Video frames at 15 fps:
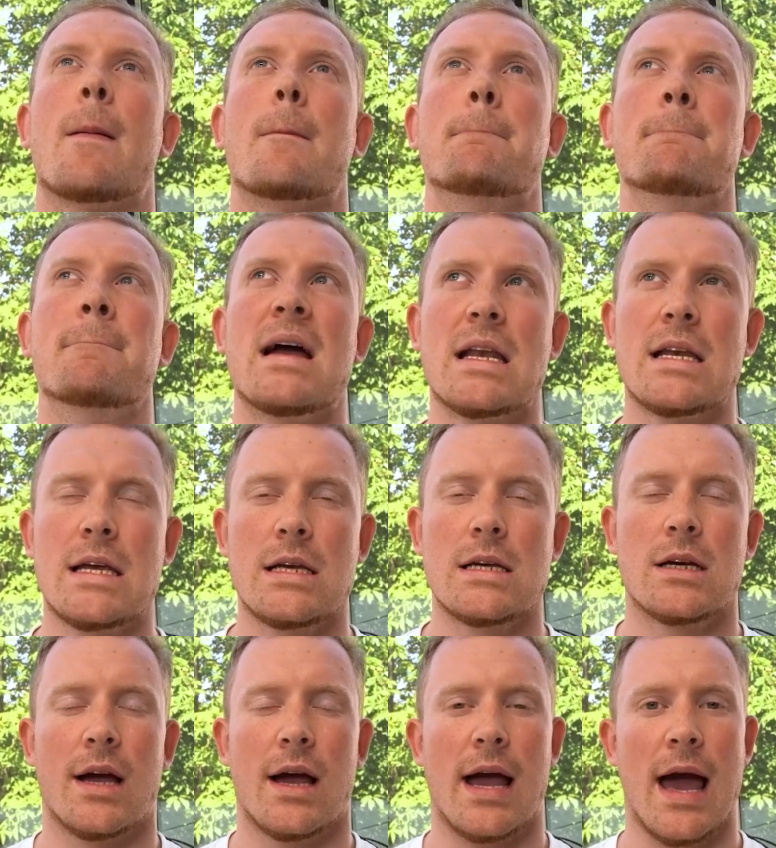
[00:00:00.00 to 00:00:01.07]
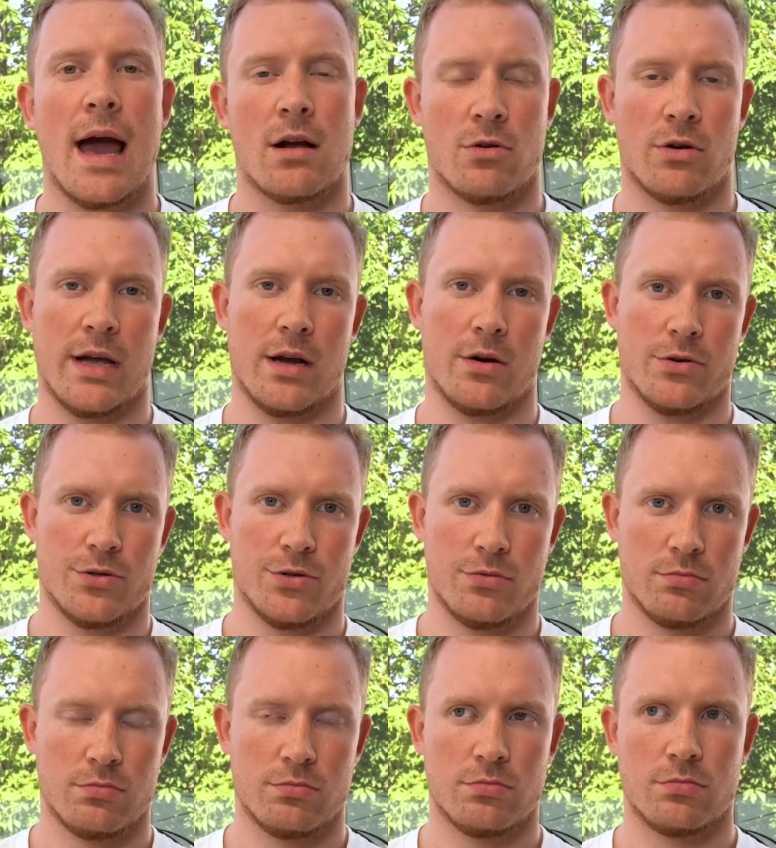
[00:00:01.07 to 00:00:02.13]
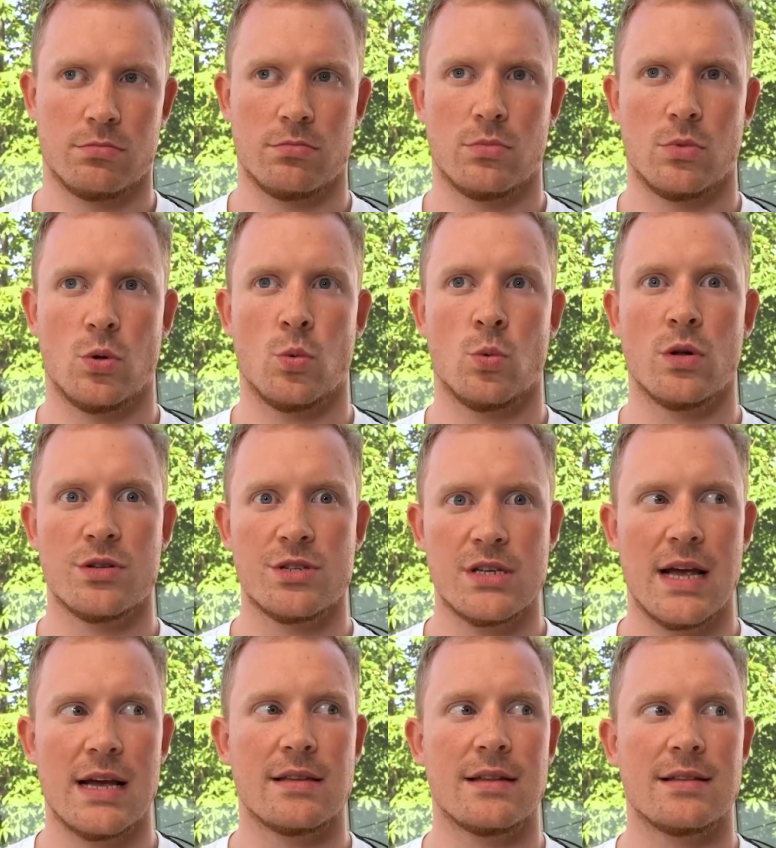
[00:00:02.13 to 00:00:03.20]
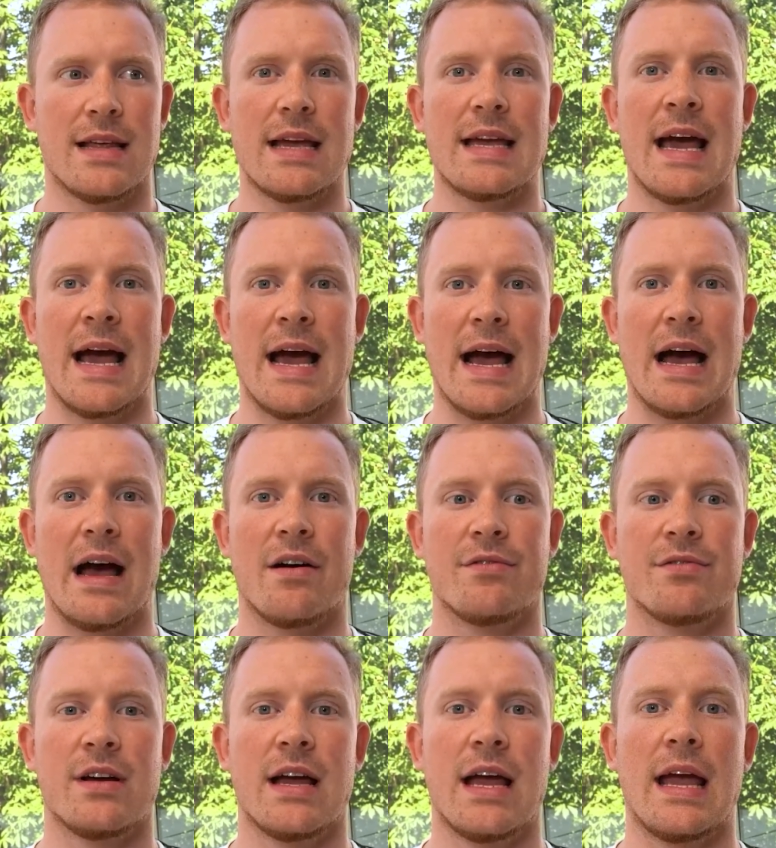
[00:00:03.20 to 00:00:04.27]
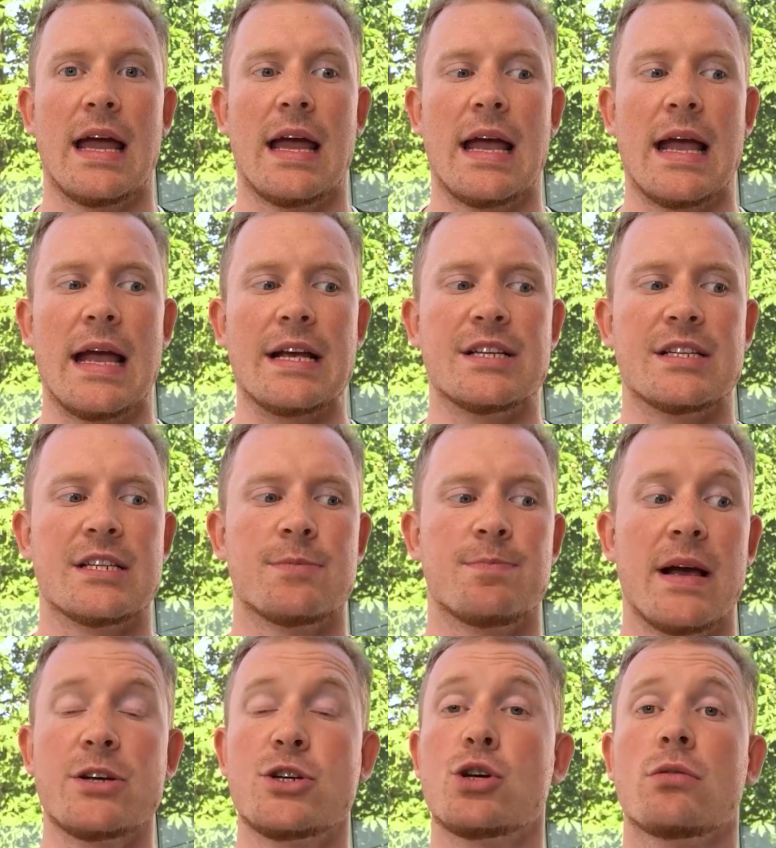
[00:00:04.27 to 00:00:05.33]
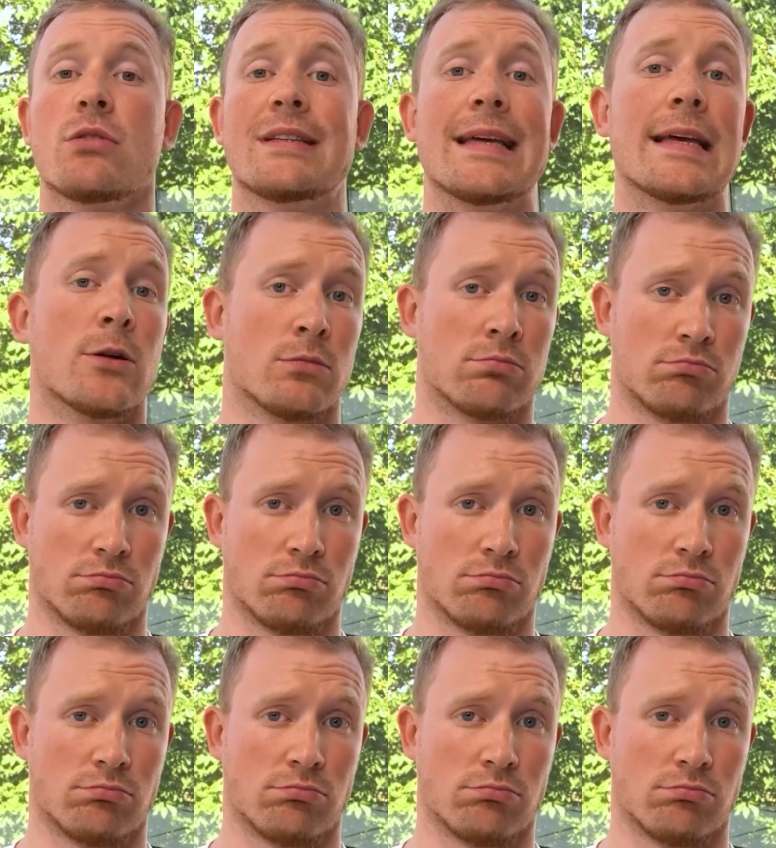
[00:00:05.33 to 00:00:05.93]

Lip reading: Many aggregators will say that they have a special deal